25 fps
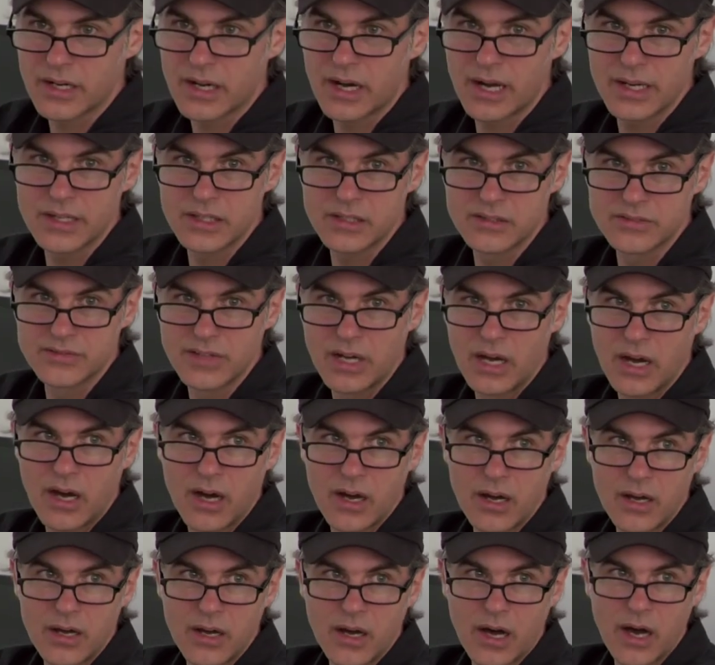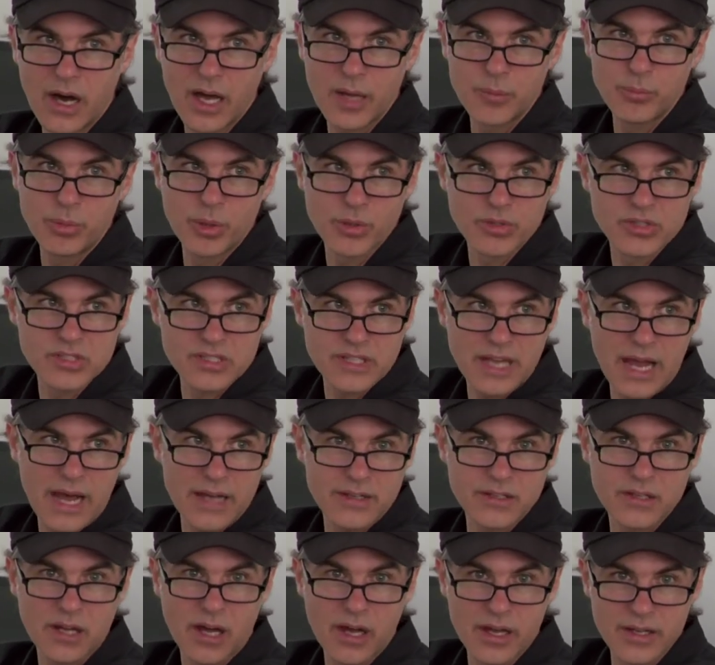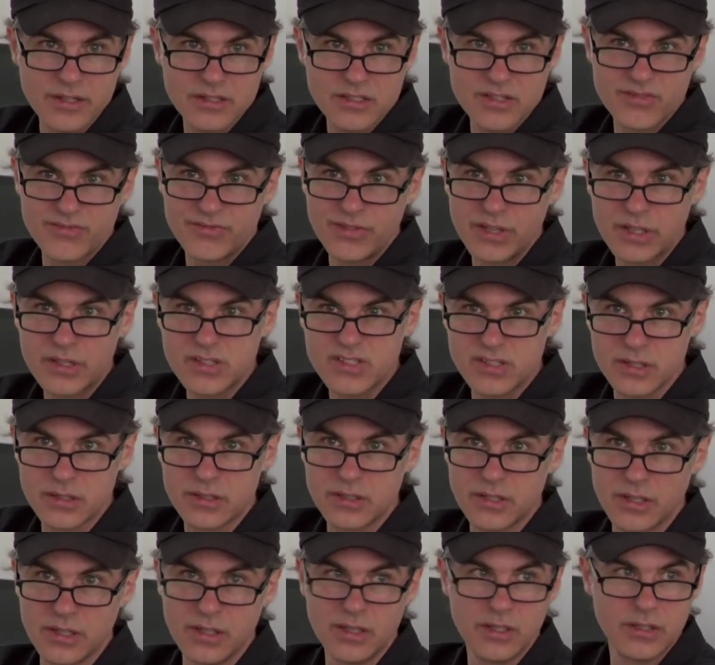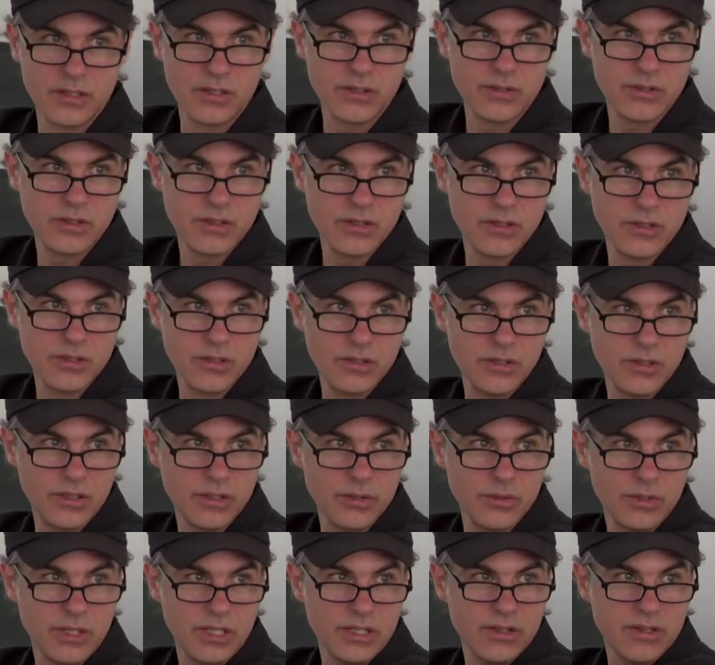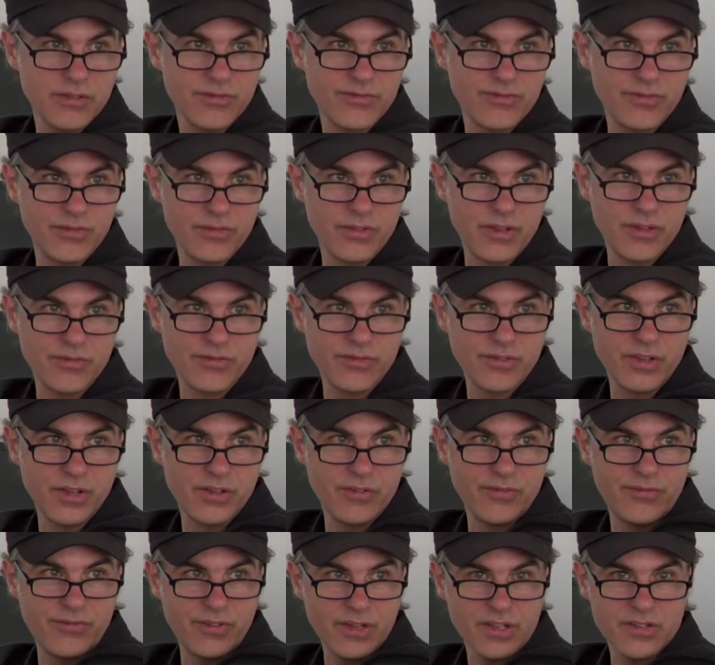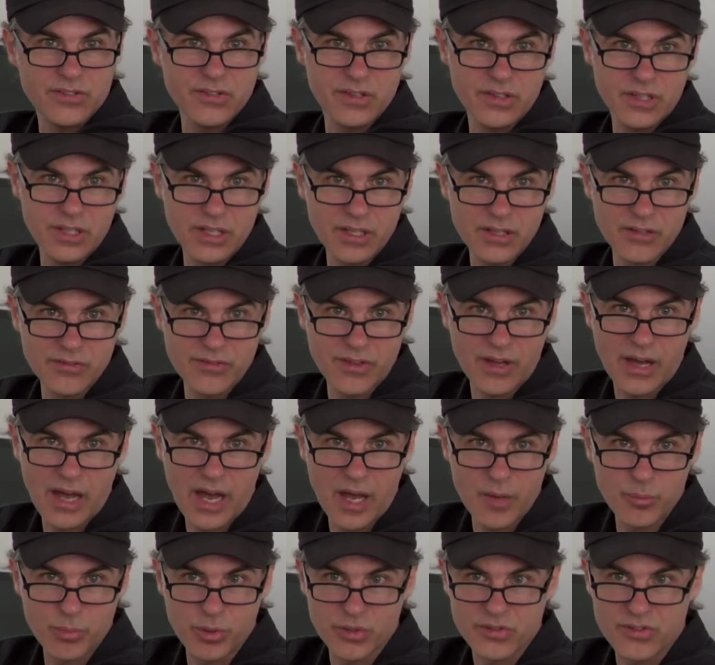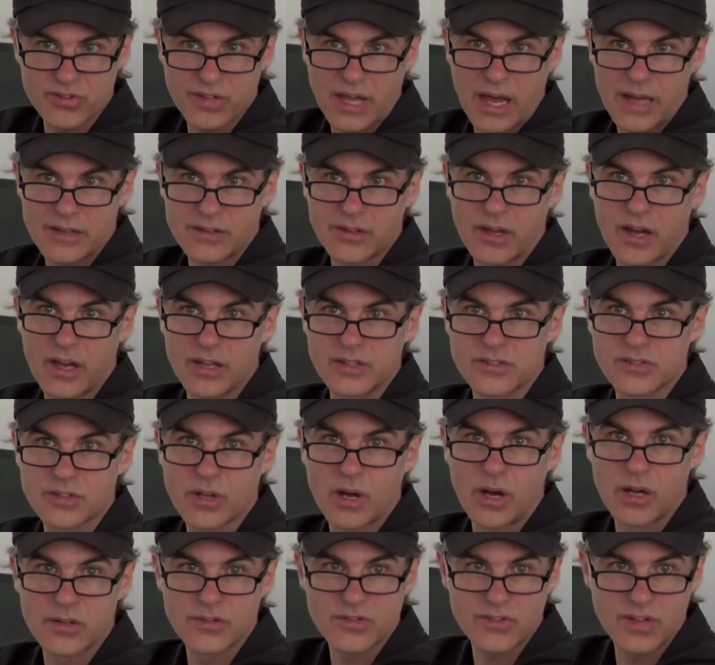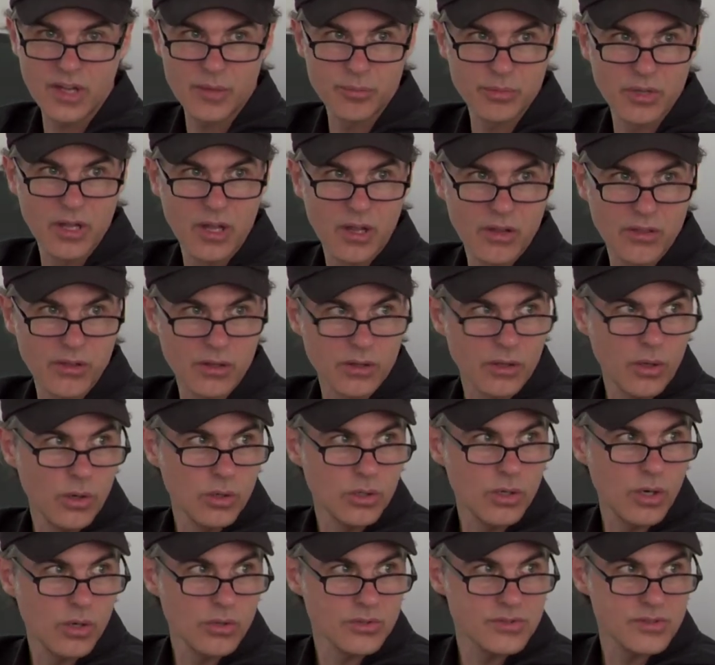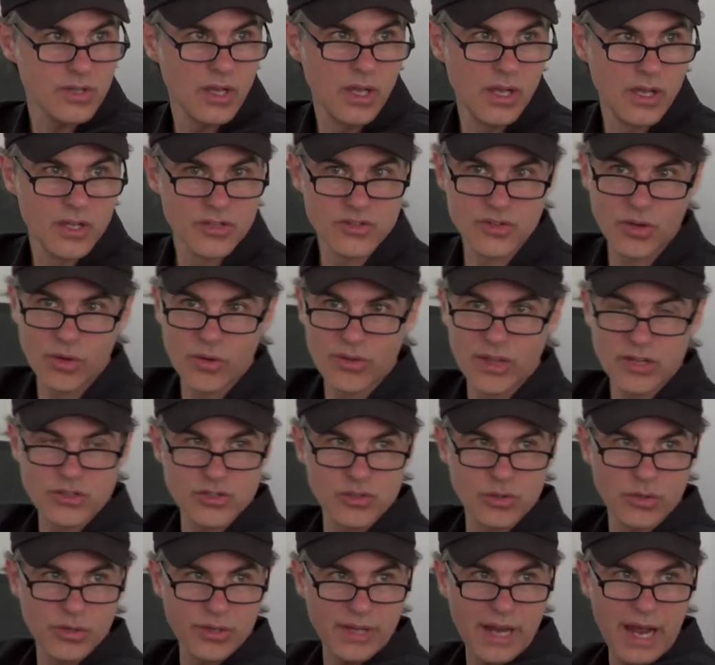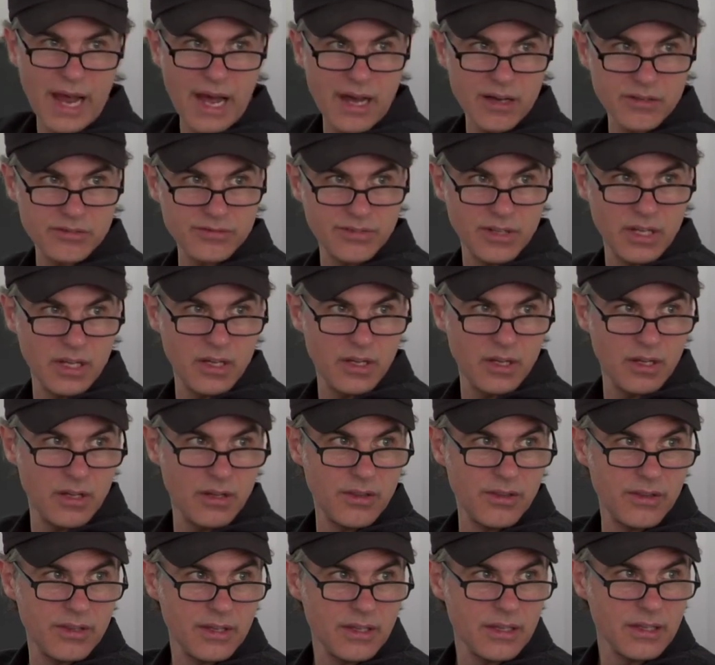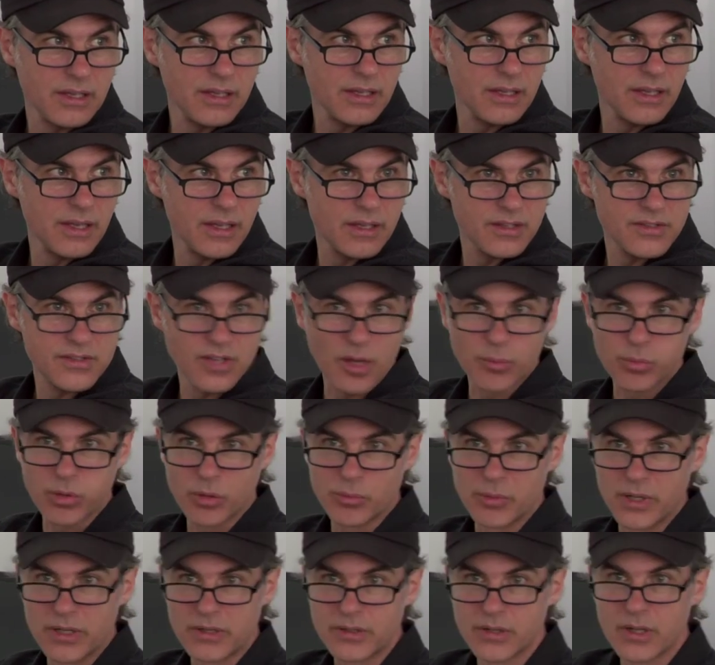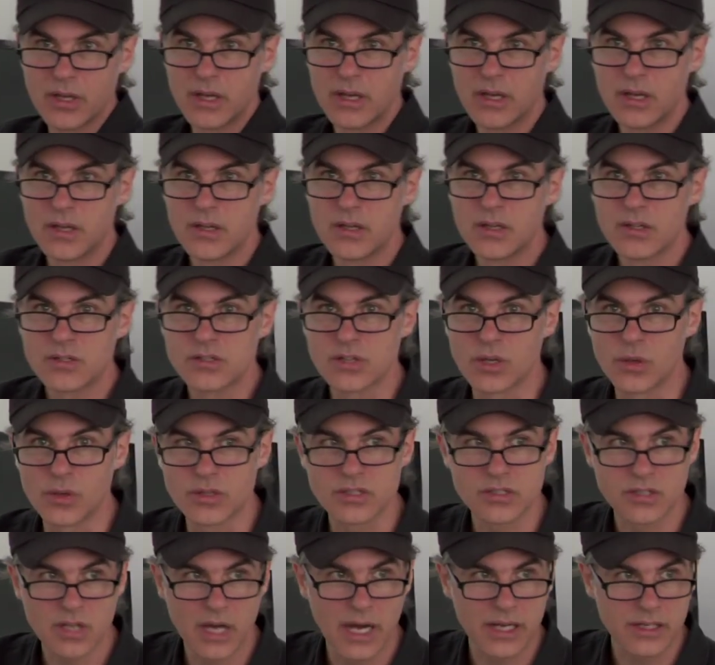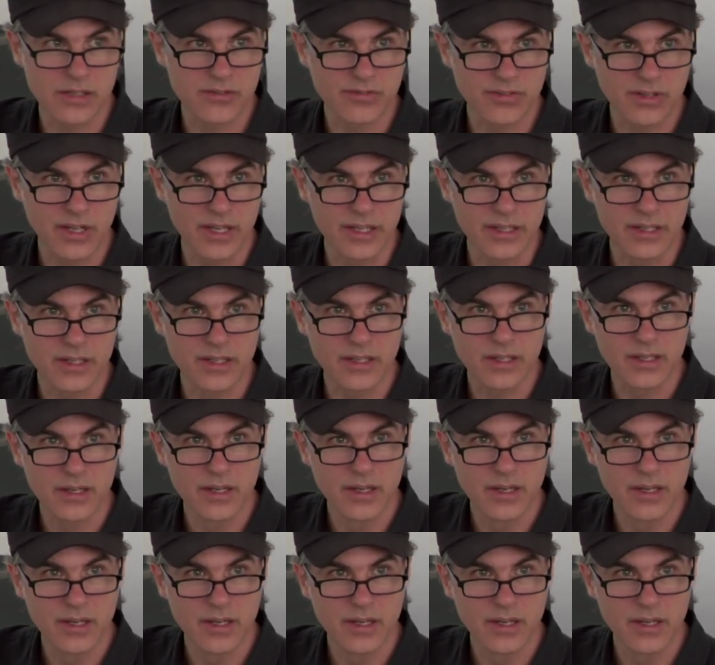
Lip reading: a kind of hypostatized fixity. You need the fixity of the hypostatized concept, the logos, so that you could have the supplement. So it's kind of like